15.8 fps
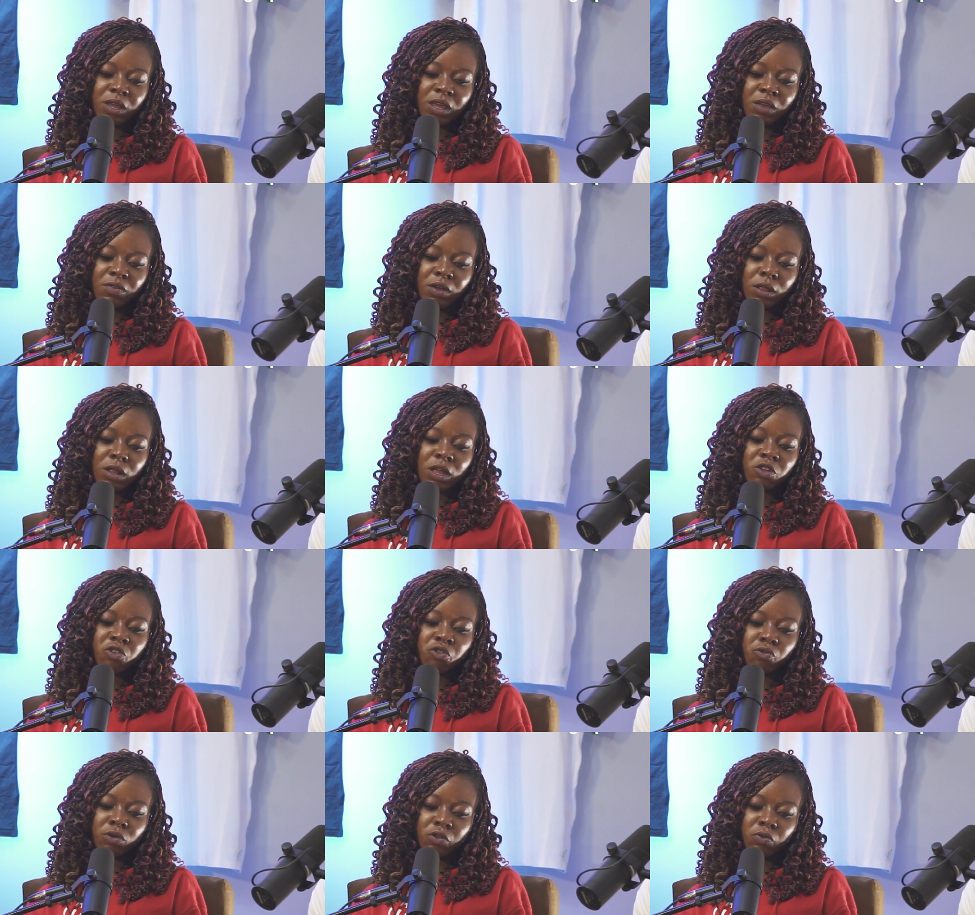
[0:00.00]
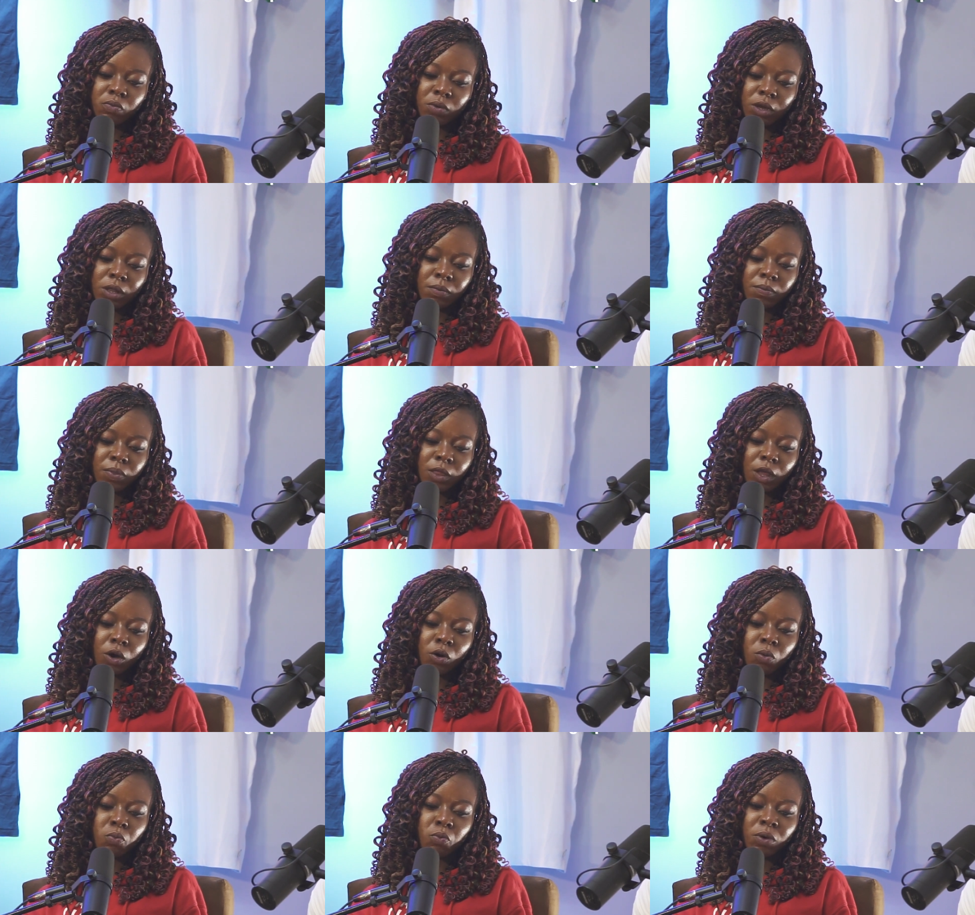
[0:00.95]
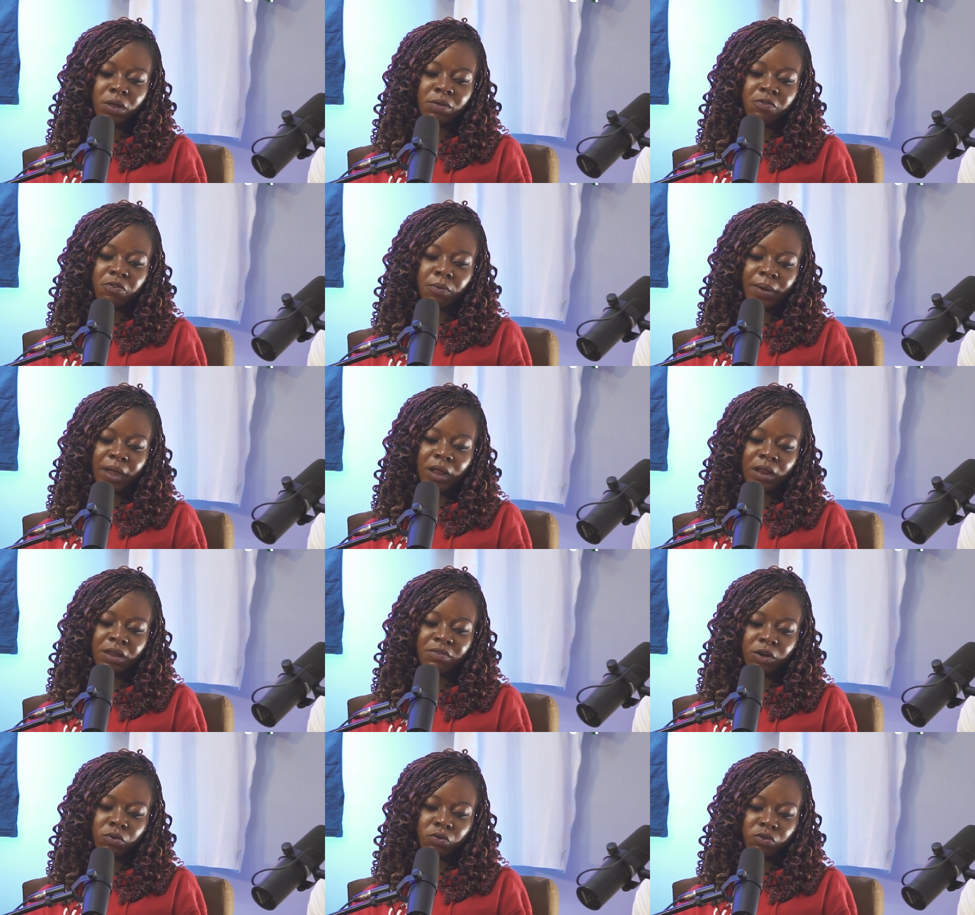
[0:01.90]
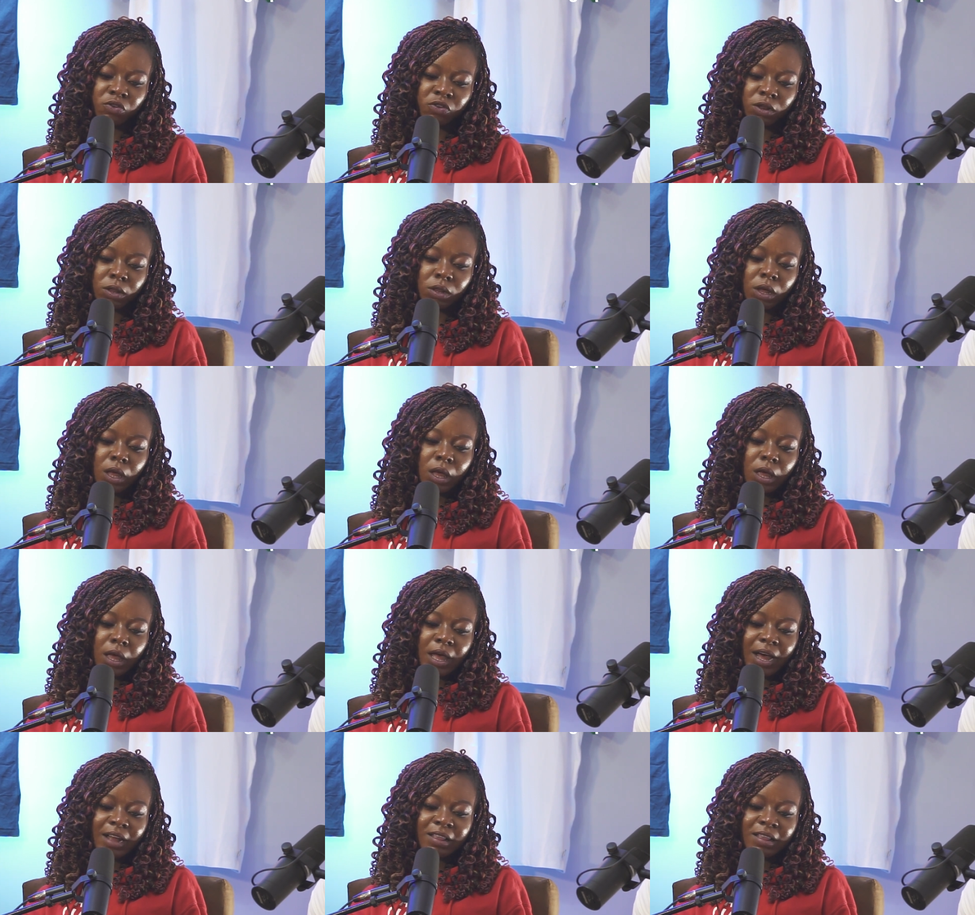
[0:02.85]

So I'll be giving a straight win, a home win for Bayern Leverkusen.